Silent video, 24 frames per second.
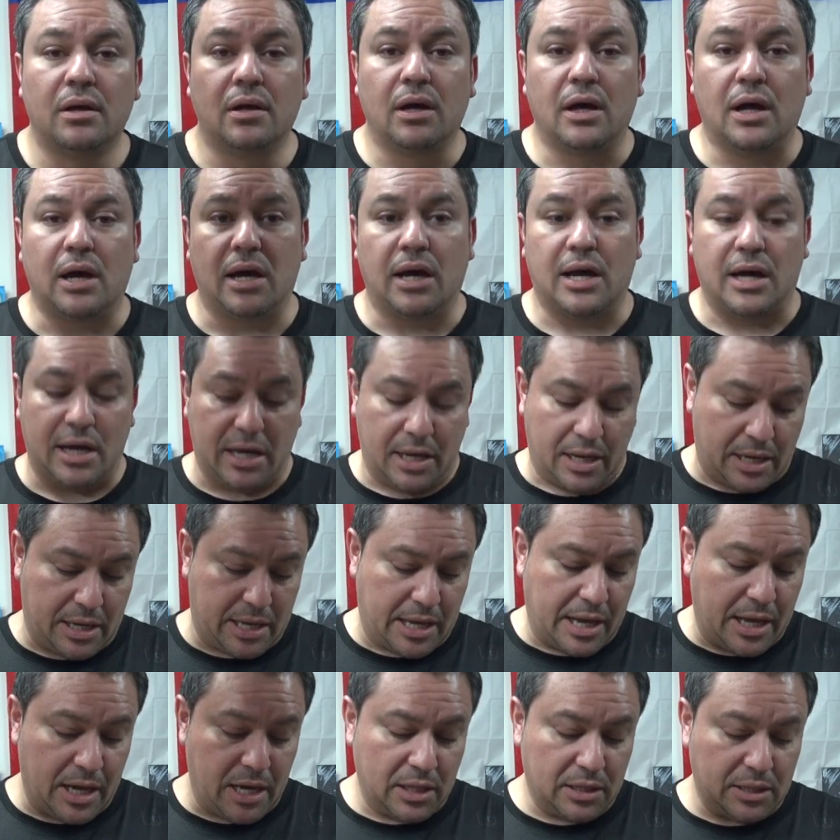uh,
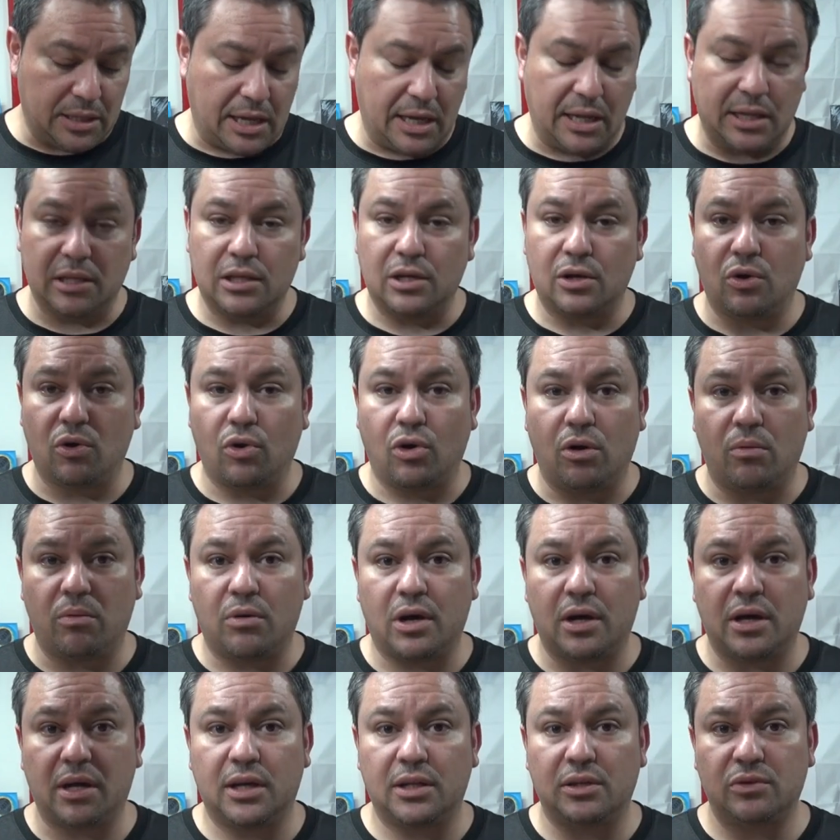getting a little over
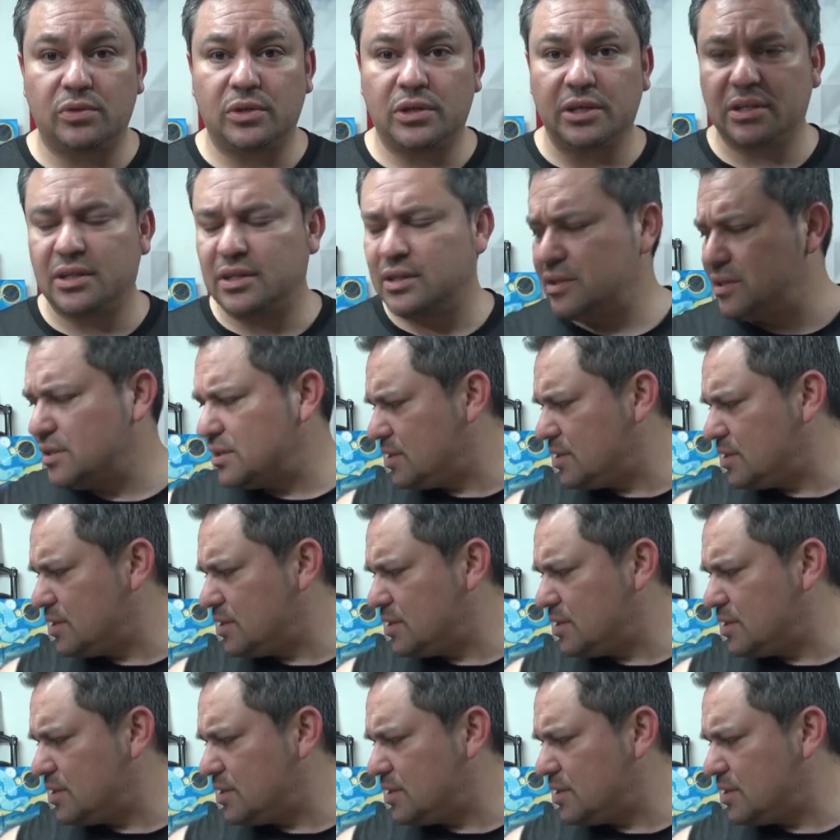100